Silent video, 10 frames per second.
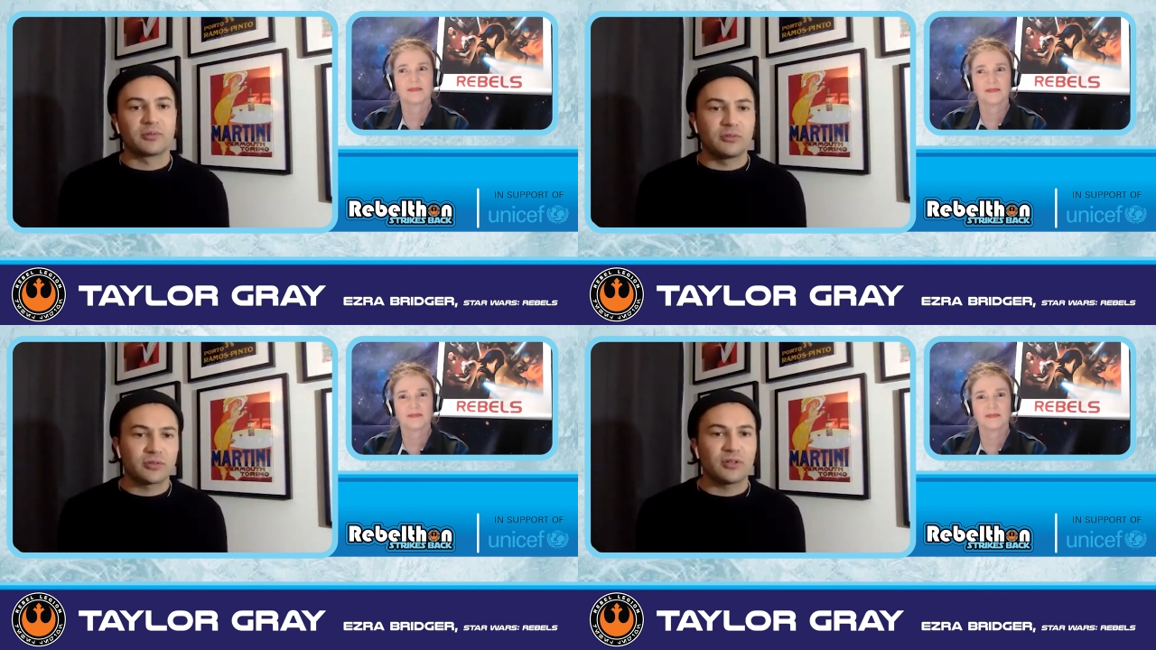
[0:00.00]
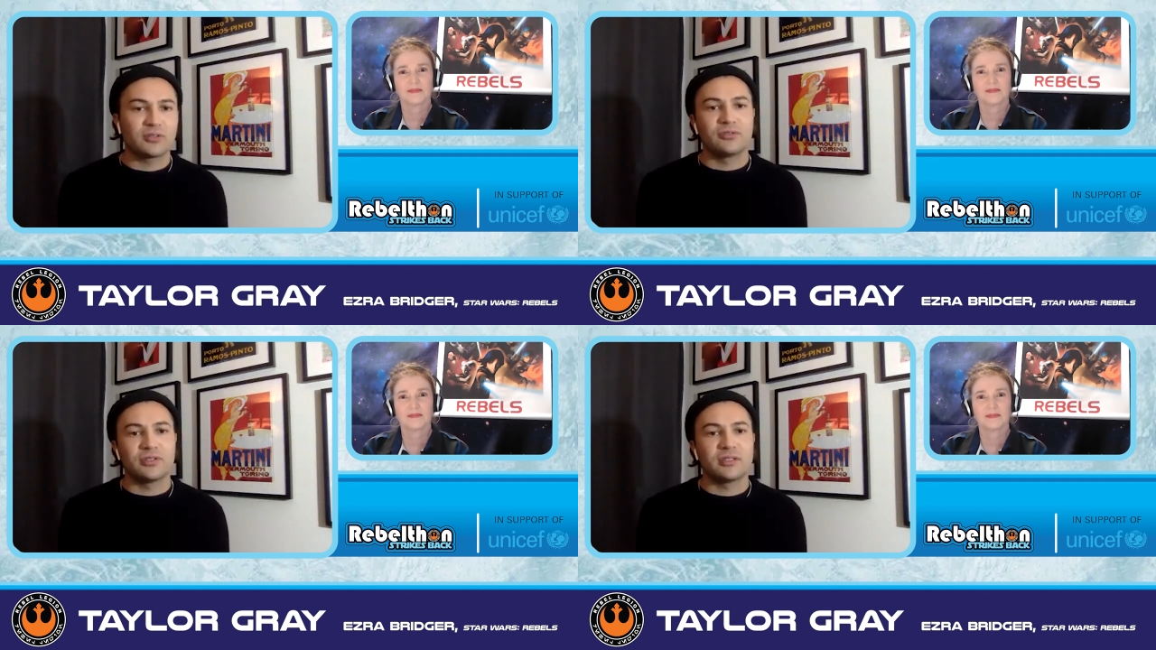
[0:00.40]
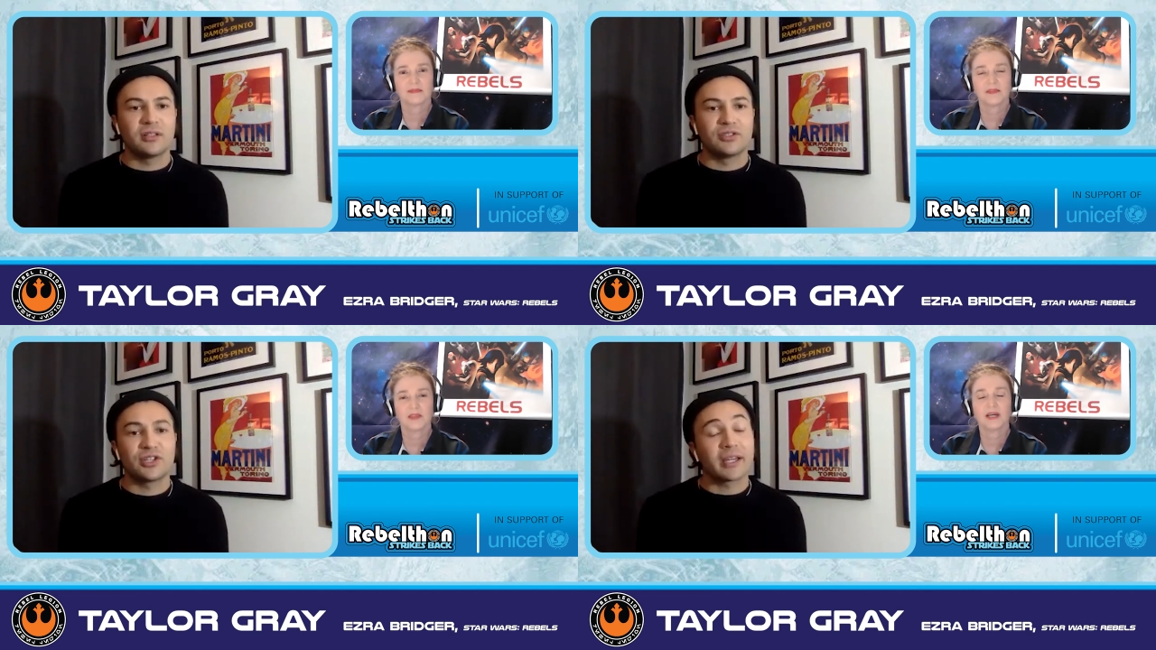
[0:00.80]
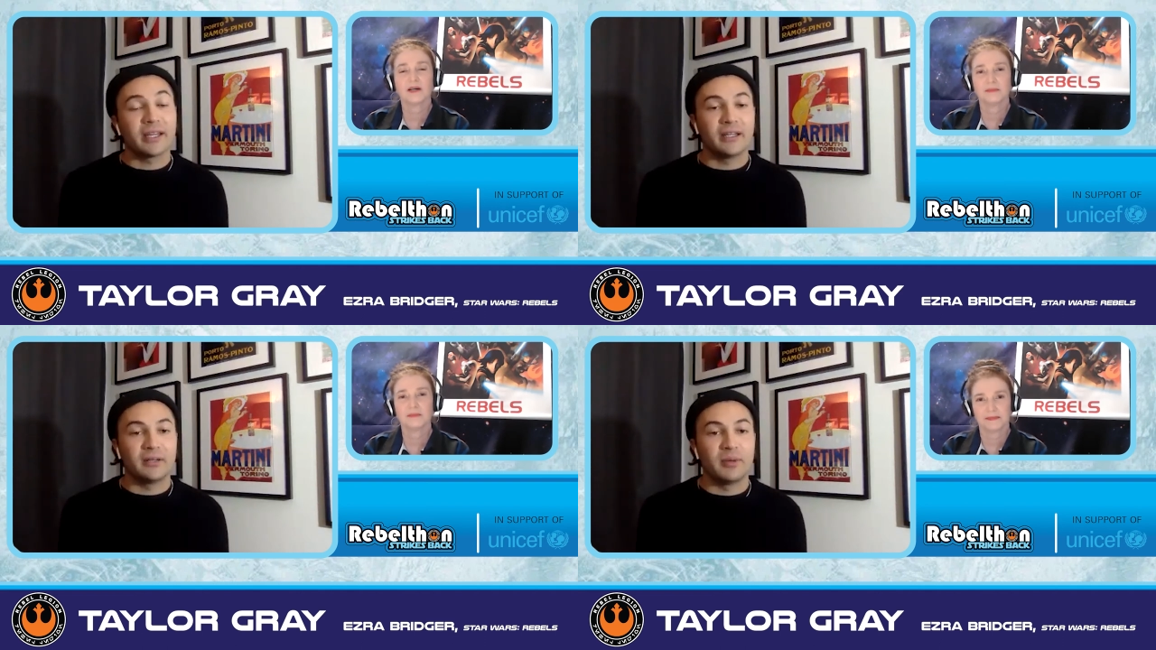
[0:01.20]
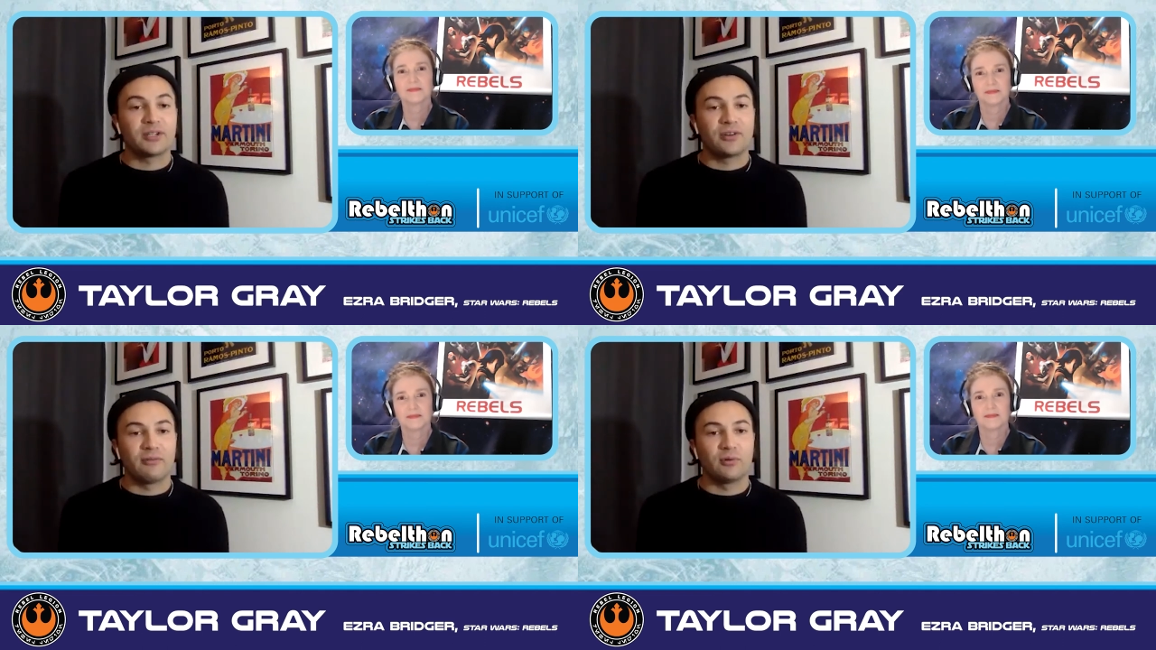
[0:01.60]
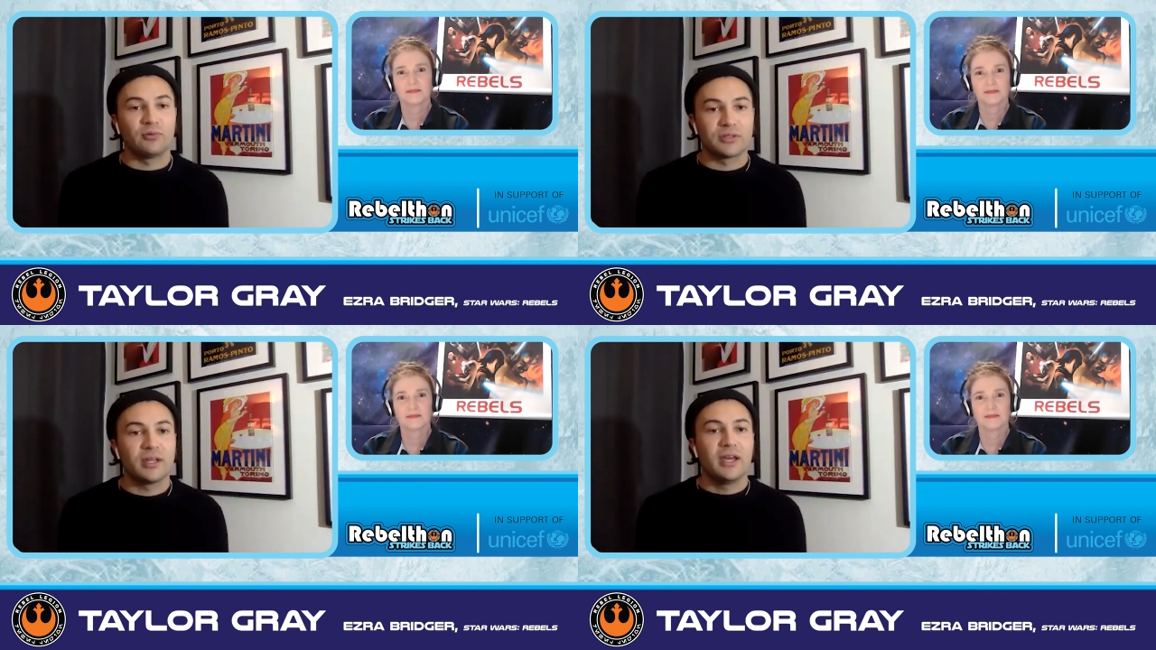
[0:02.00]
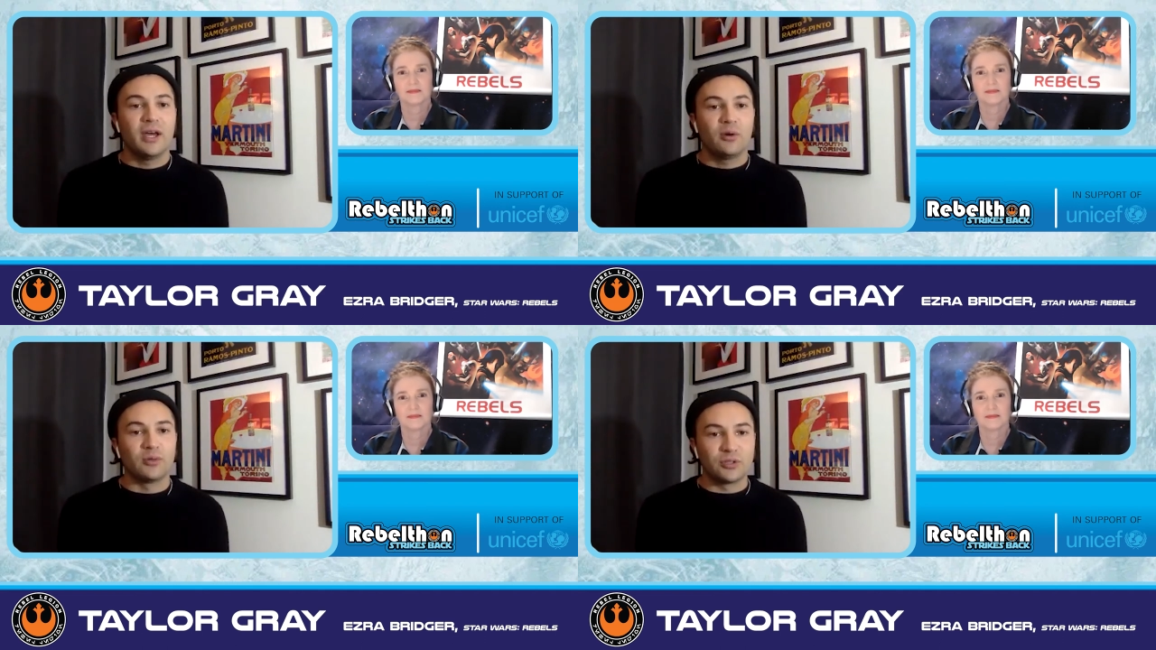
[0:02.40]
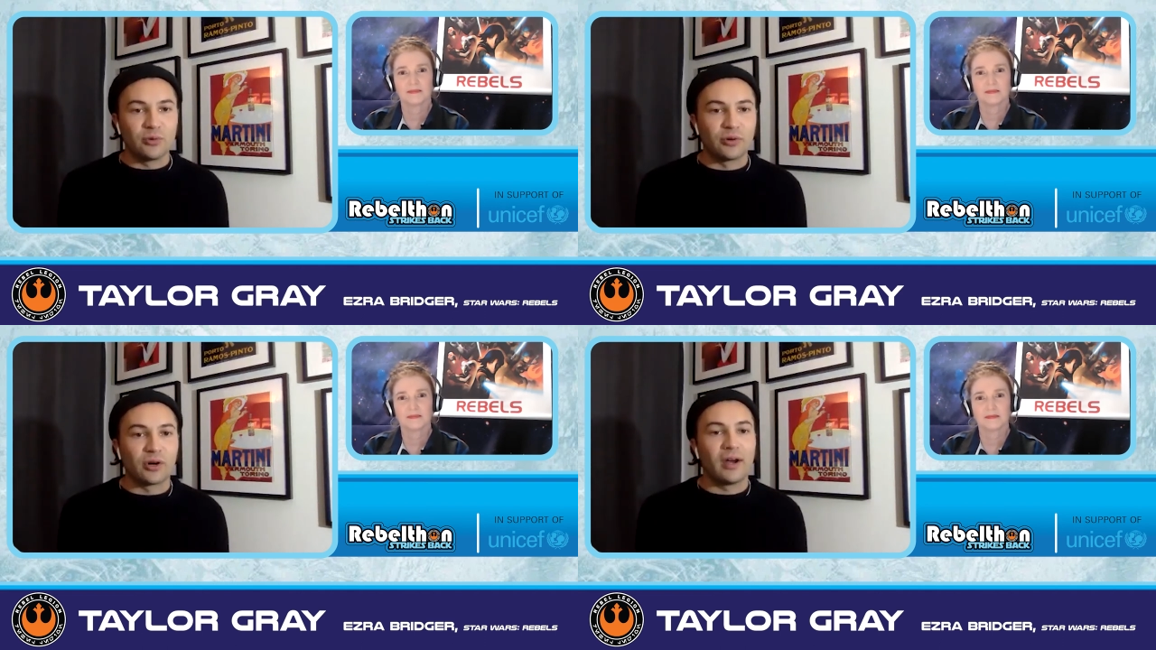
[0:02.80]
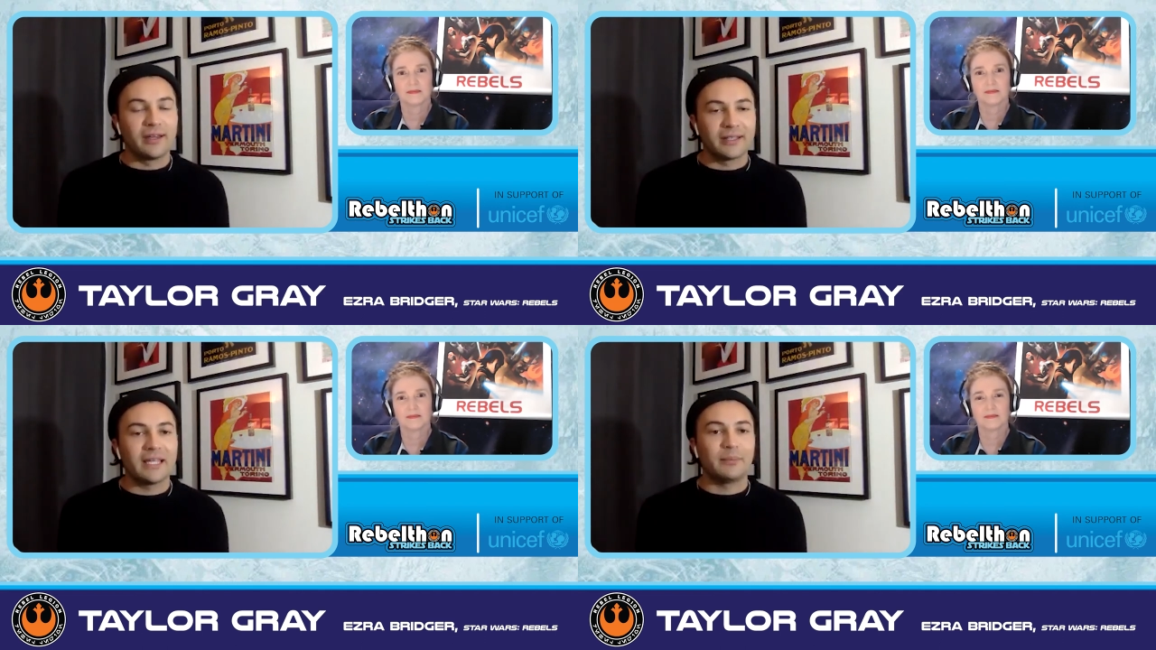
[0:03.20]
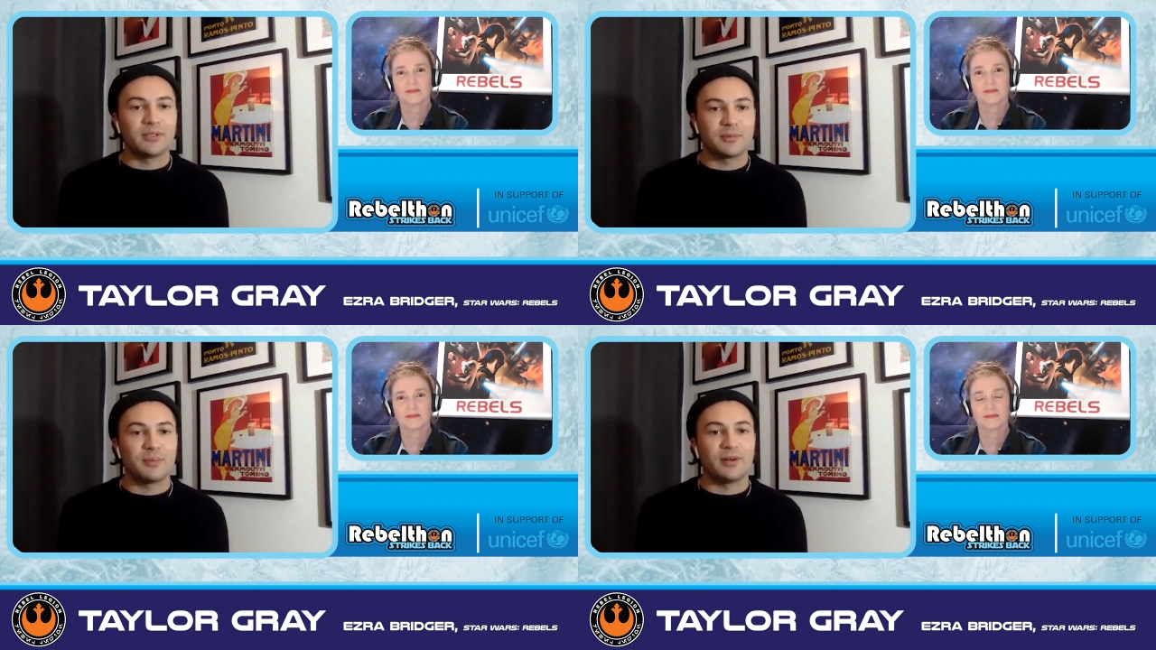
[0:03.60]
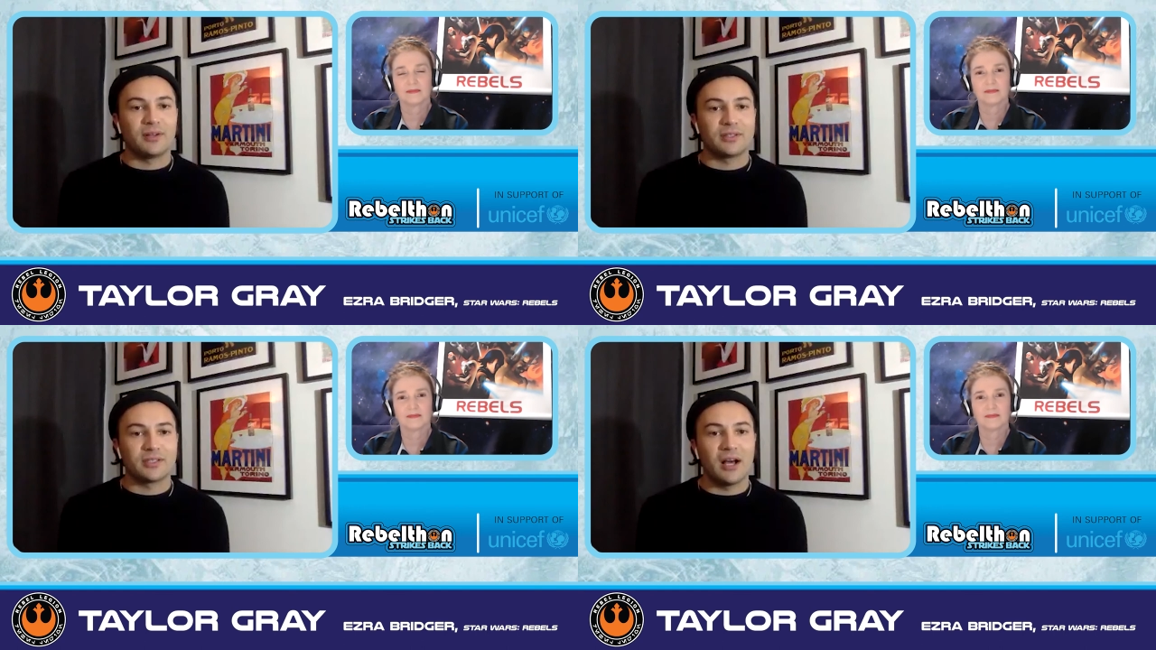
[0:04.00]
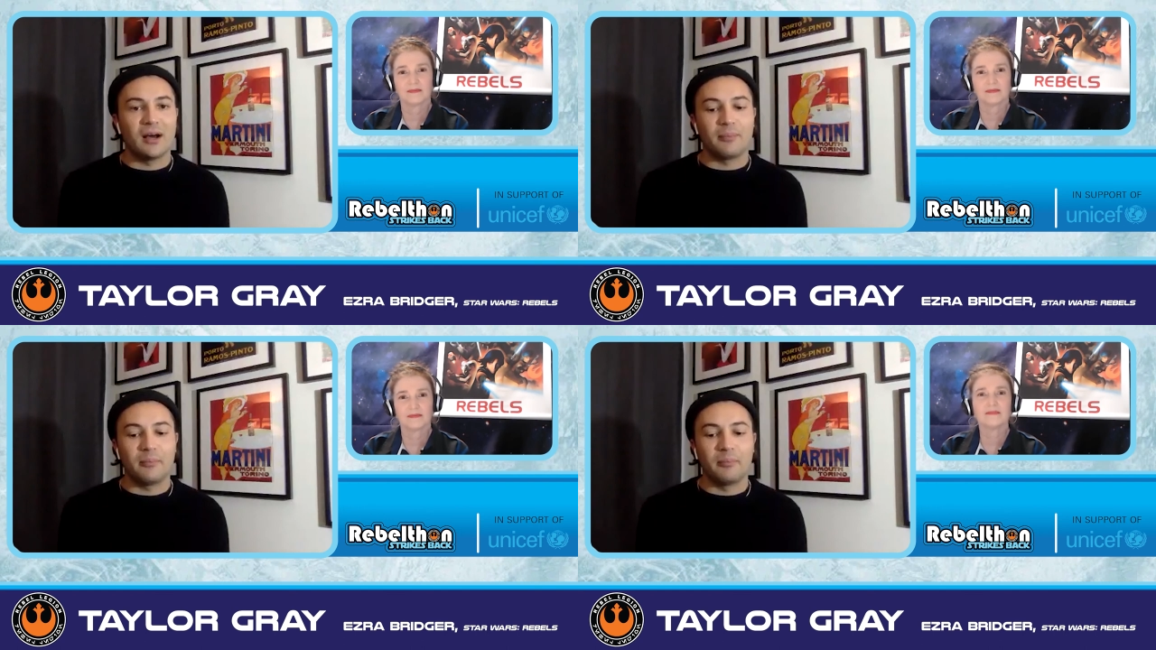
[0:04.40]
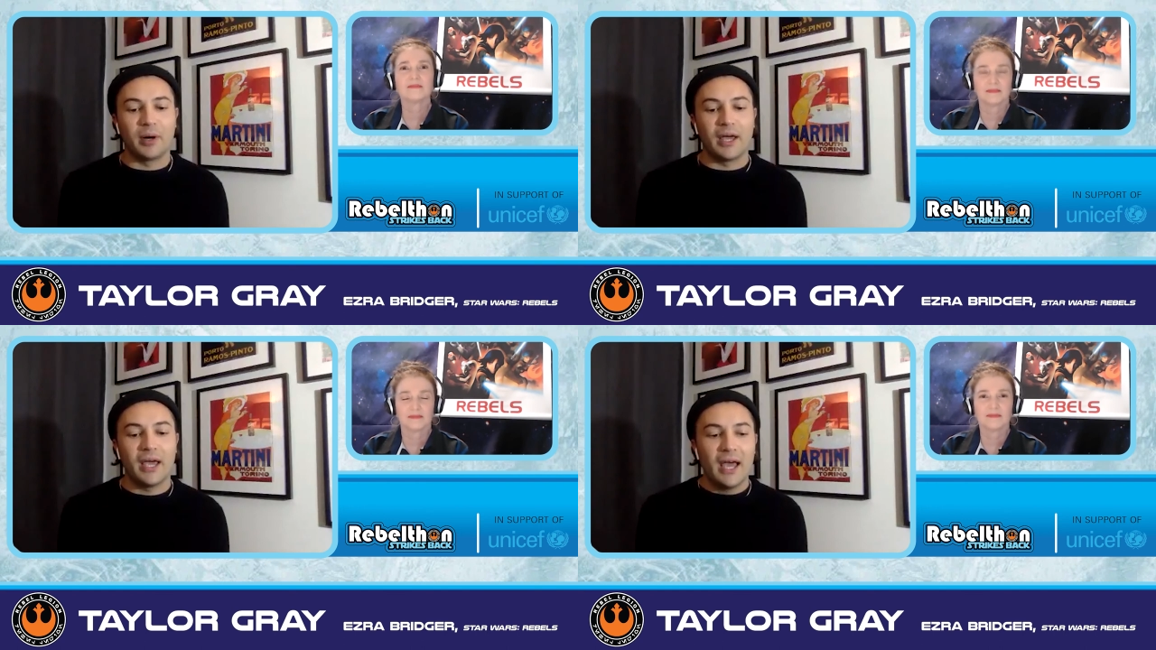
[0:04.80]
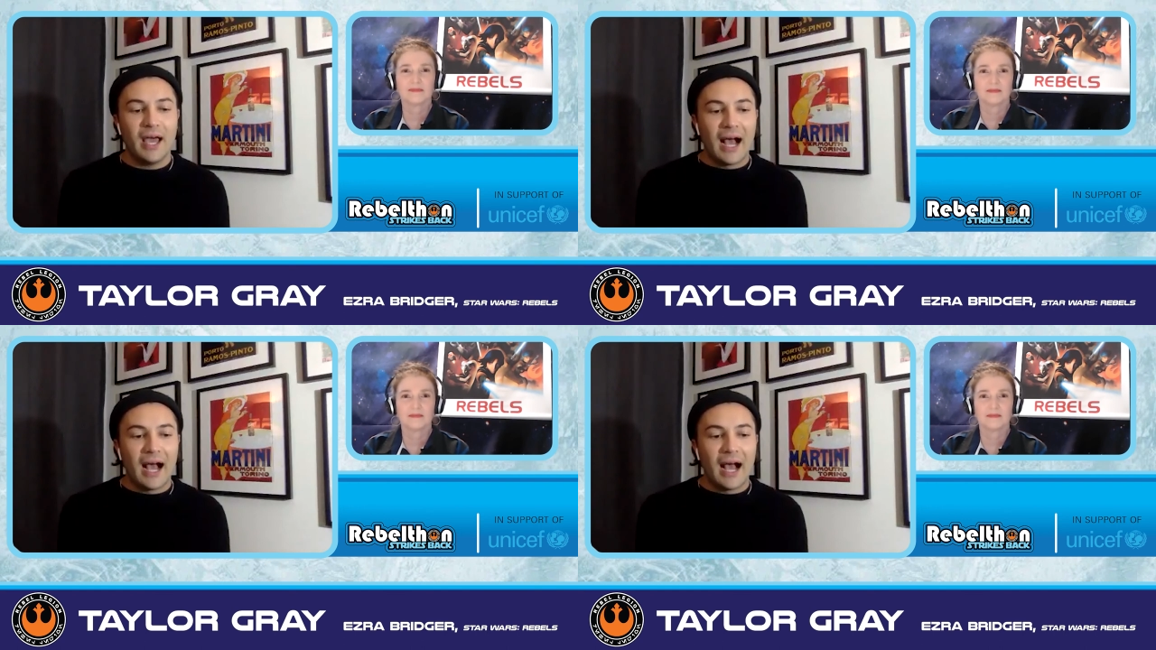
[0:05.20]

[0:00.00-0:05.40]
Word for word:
Speaker 1: So it was also just yeah. to check in and make sure everyone was was doing all right and keeping spirits up. But